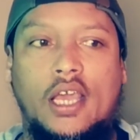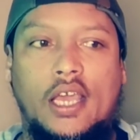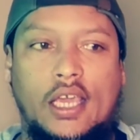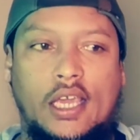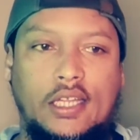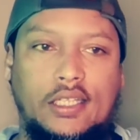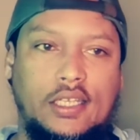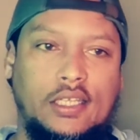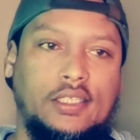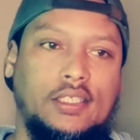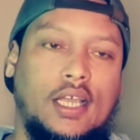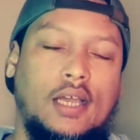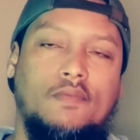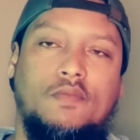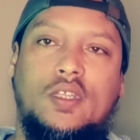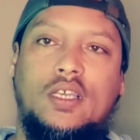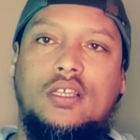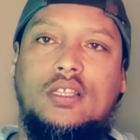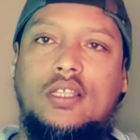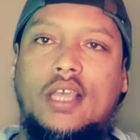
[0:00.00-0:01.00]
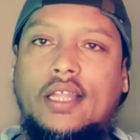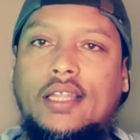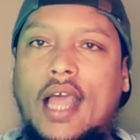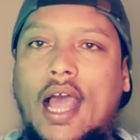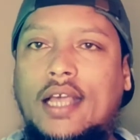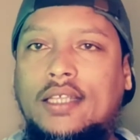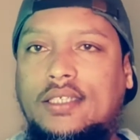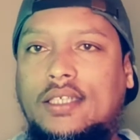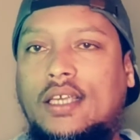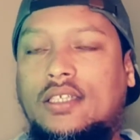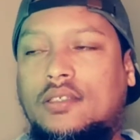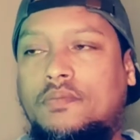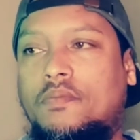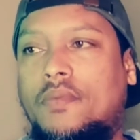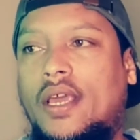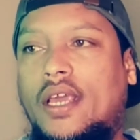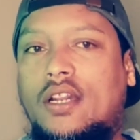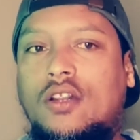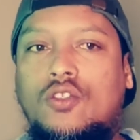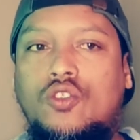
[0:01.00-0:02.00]
It is something that us as
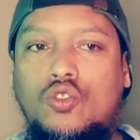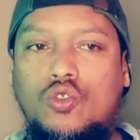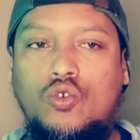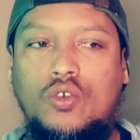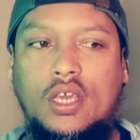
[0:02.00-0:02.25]
men